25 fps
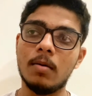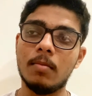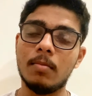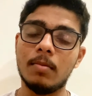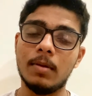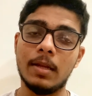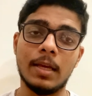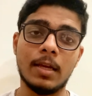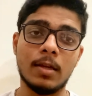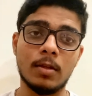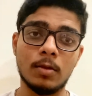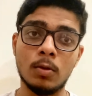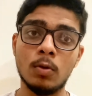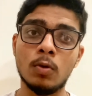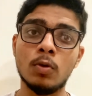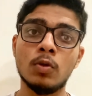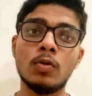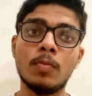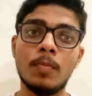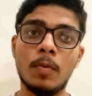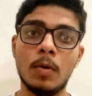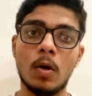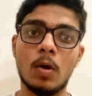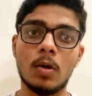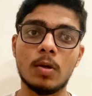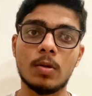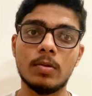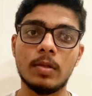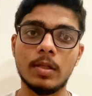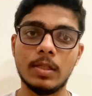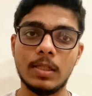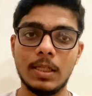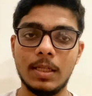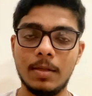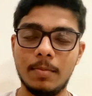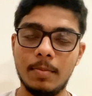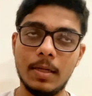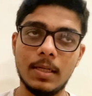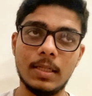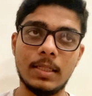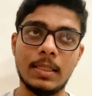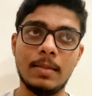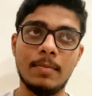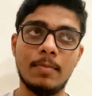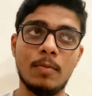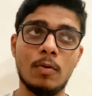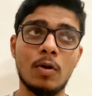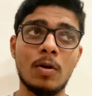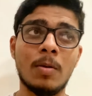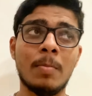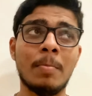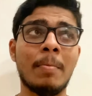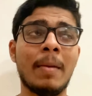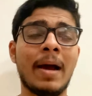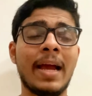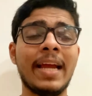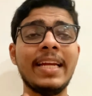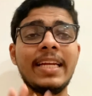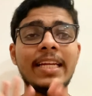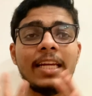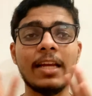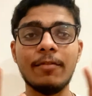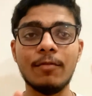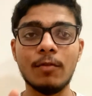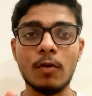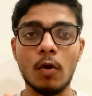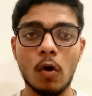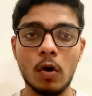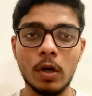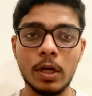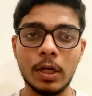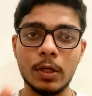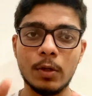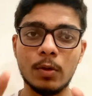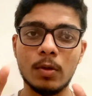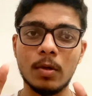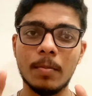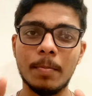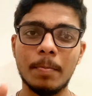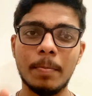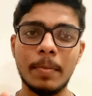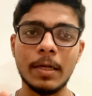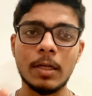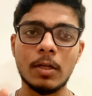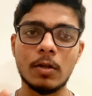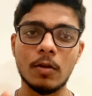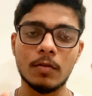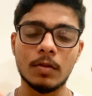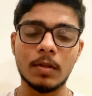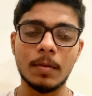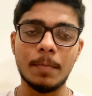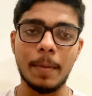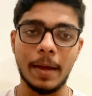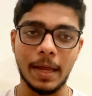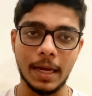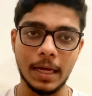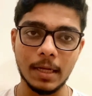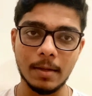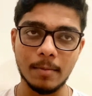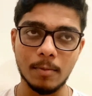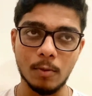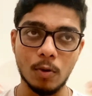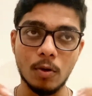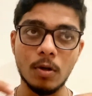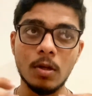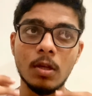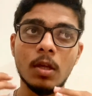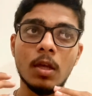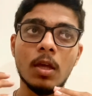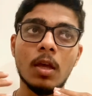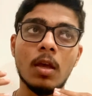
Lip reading: like those who belong to the CBSE board, might have gone into a bit of the panic mode